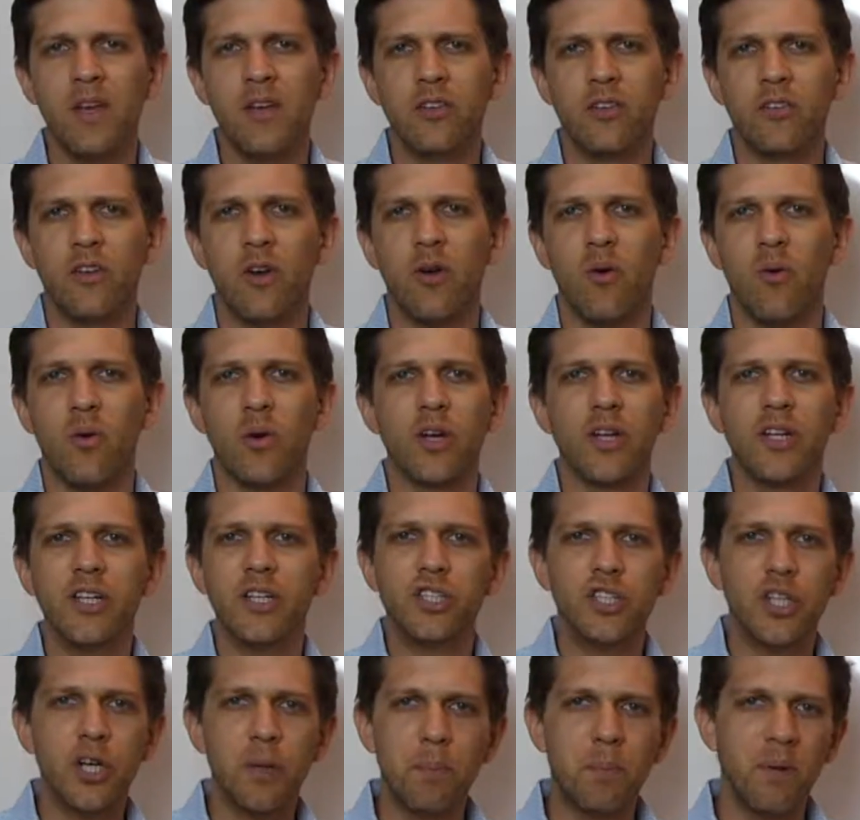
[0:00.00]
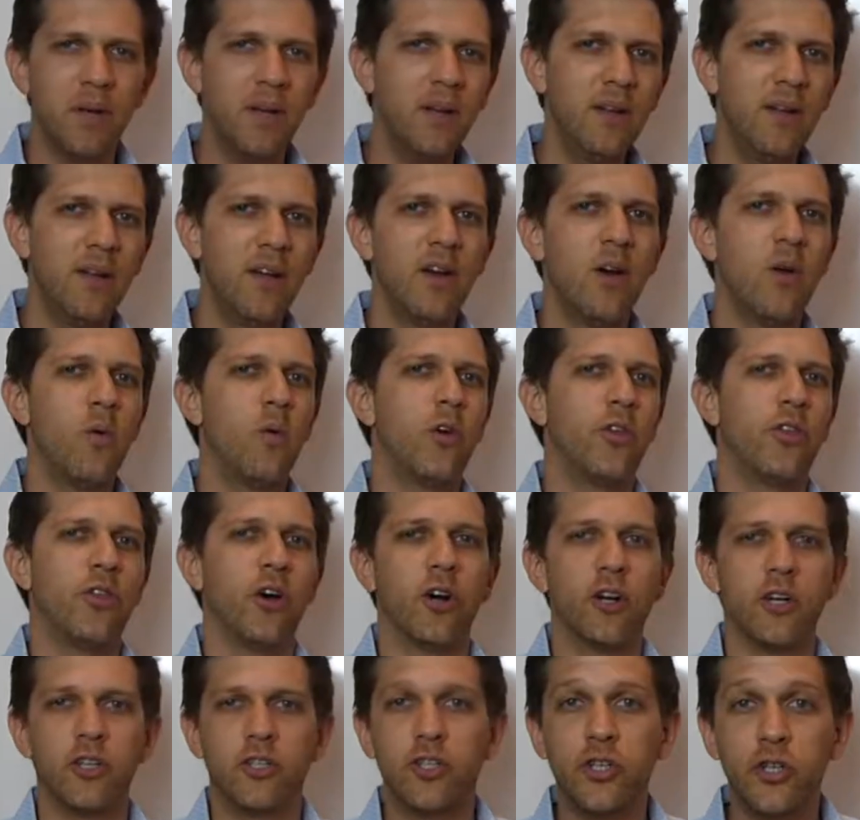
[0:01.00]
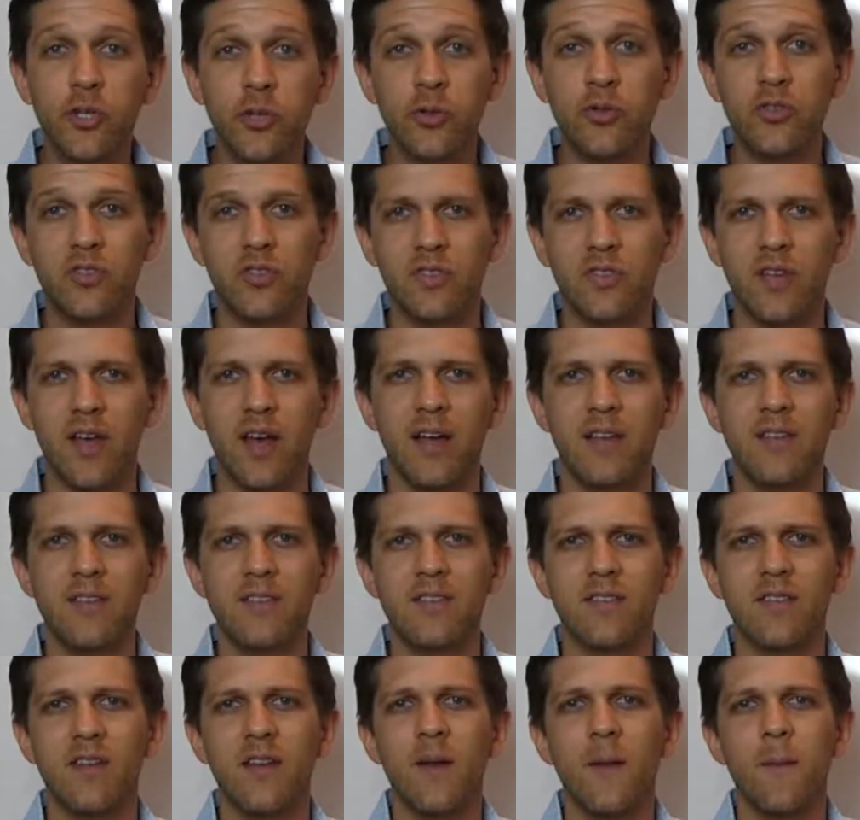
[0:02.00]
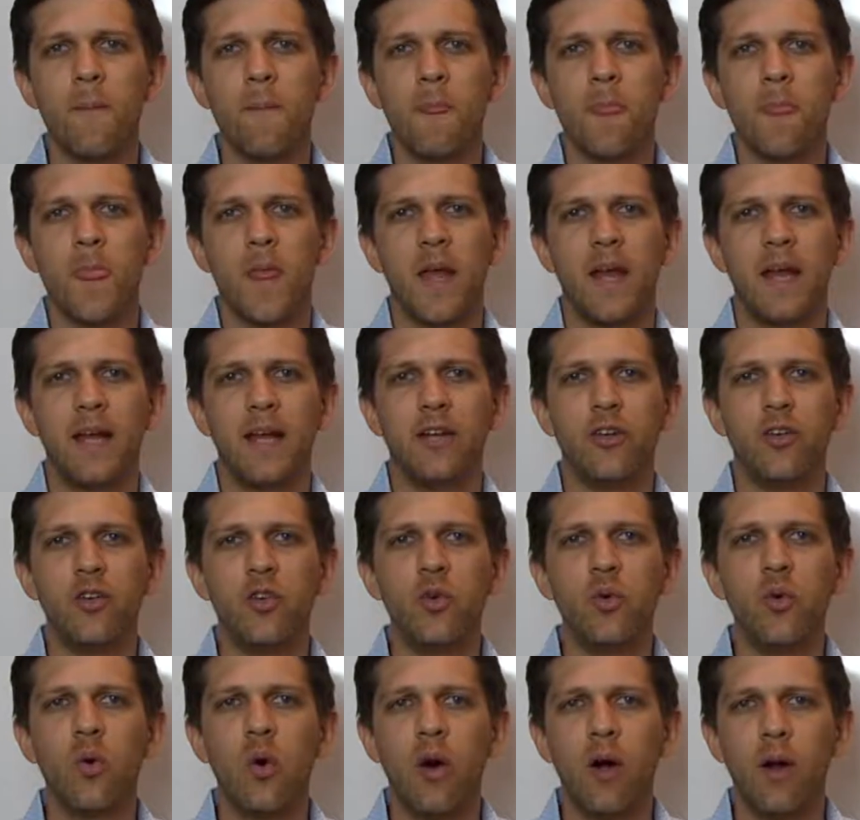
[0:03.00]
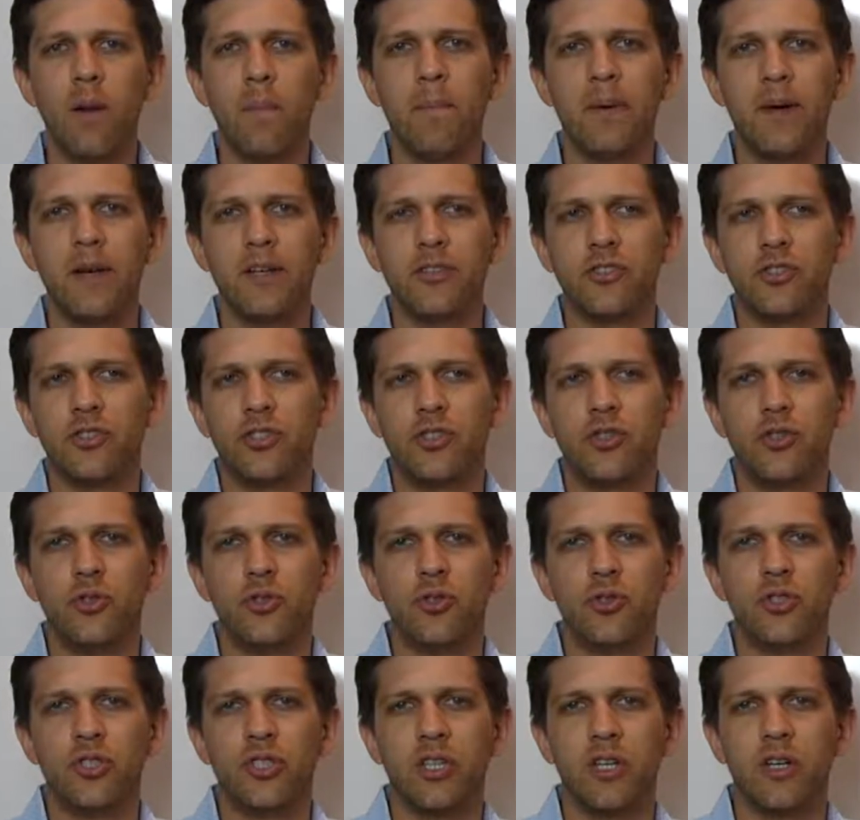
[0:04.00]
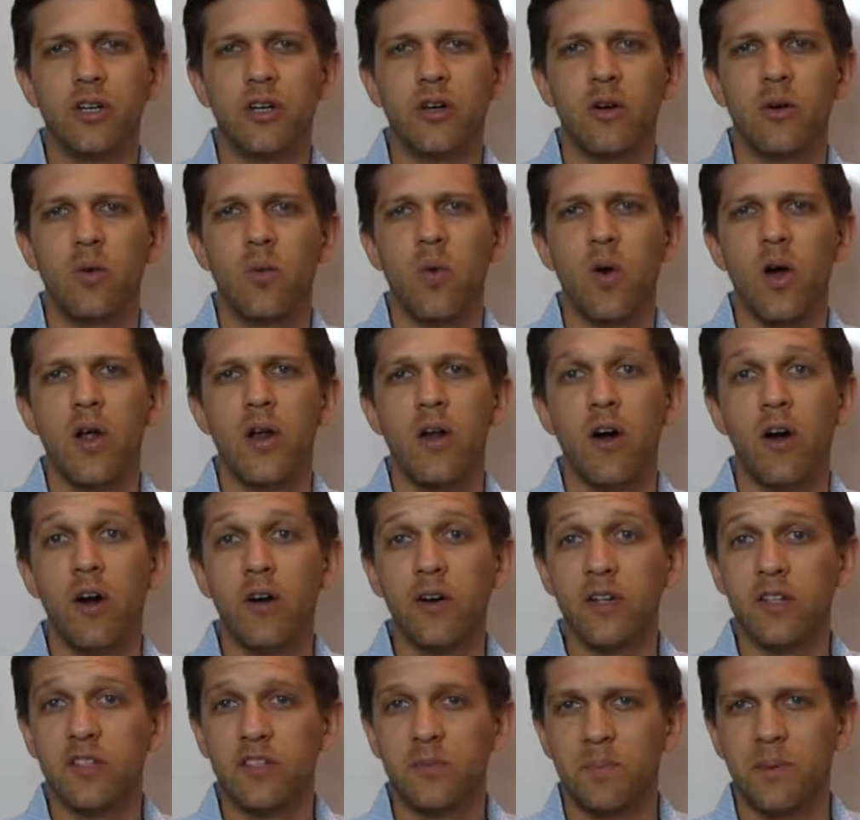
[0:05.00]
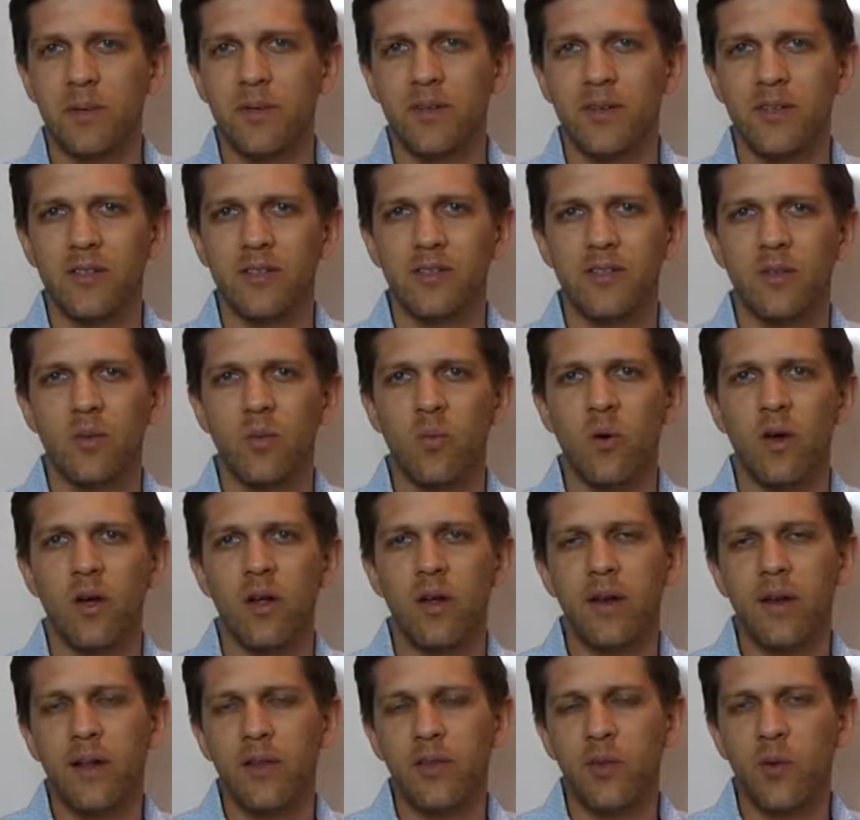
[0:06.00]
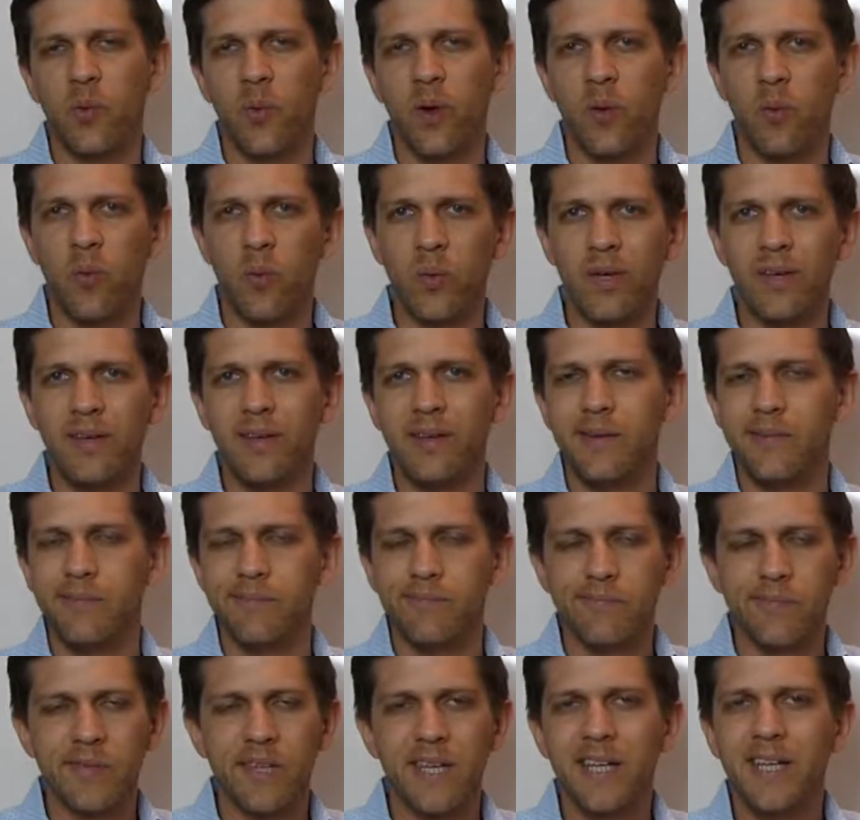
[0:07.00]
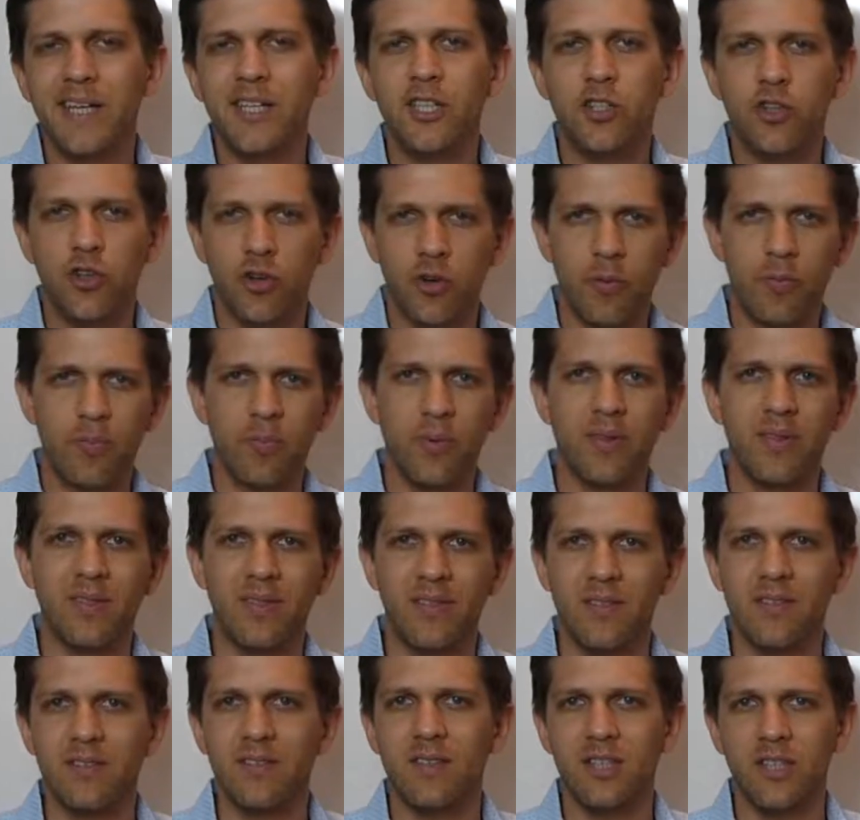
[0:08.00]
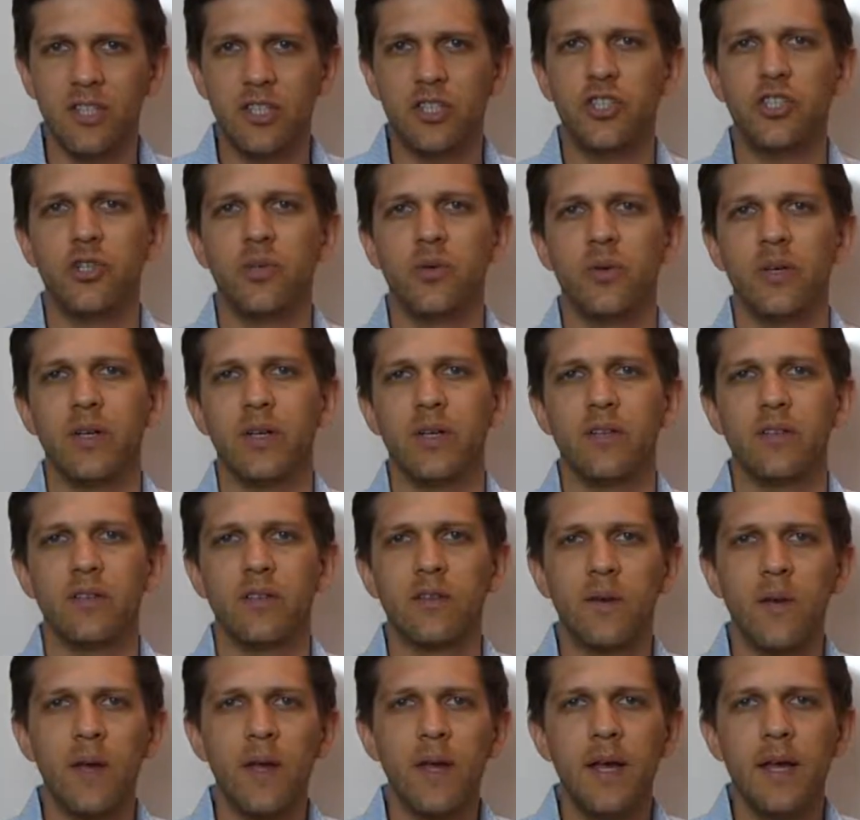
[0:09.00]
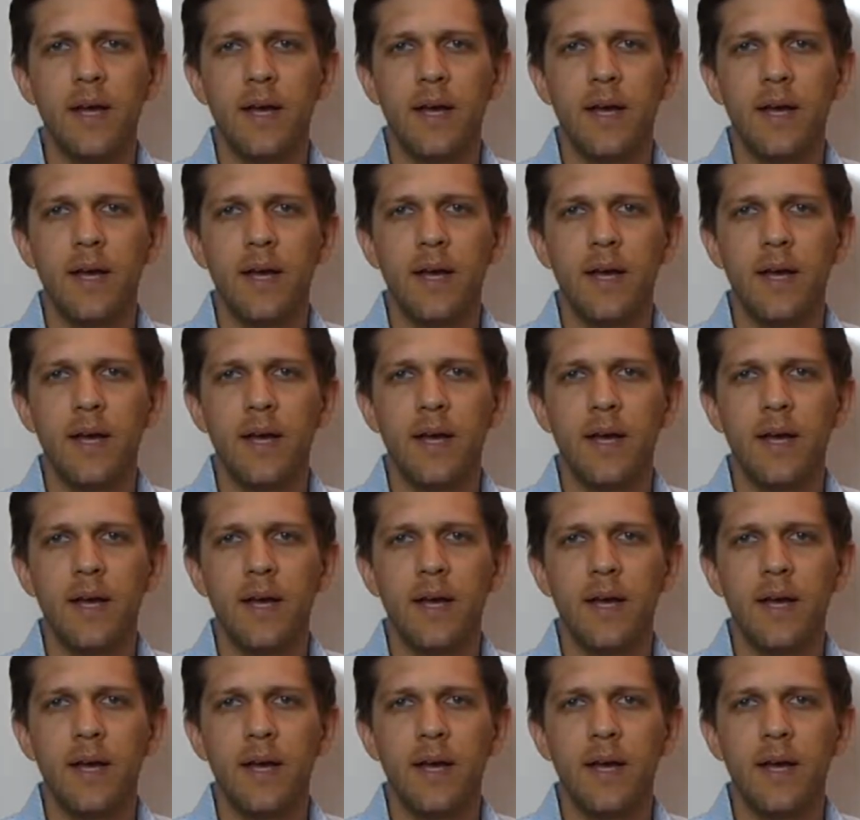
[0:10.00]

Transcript: So we're going to chip in with our 2 cents and do our best to share what our experience and what the way we interpret this issue is.